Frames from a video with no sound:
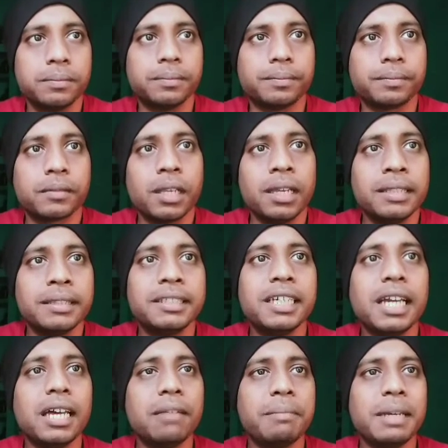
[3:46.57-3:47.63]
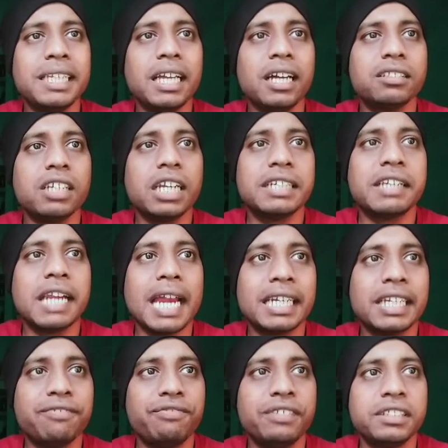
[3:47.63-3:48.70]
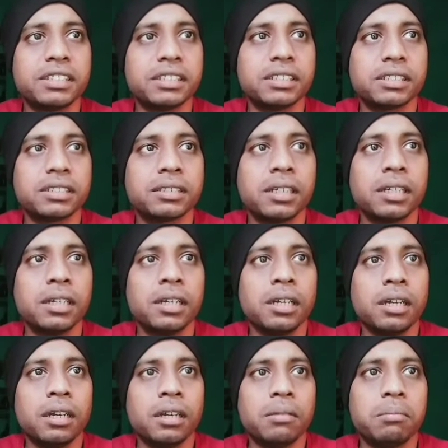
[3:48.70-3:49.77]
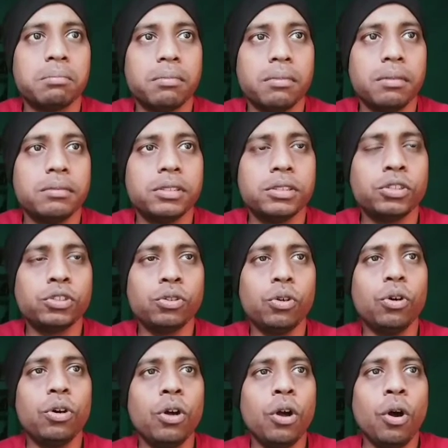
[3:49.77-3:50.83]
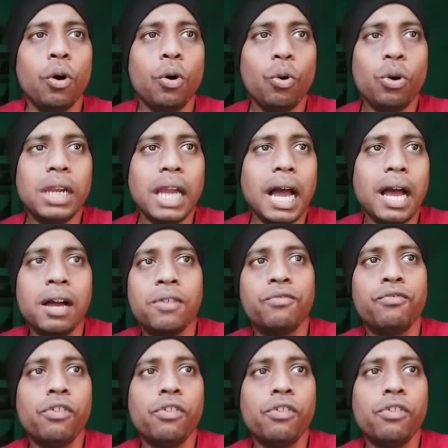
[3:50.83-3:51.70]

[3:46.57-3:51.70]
There are many other attractive features. So Ola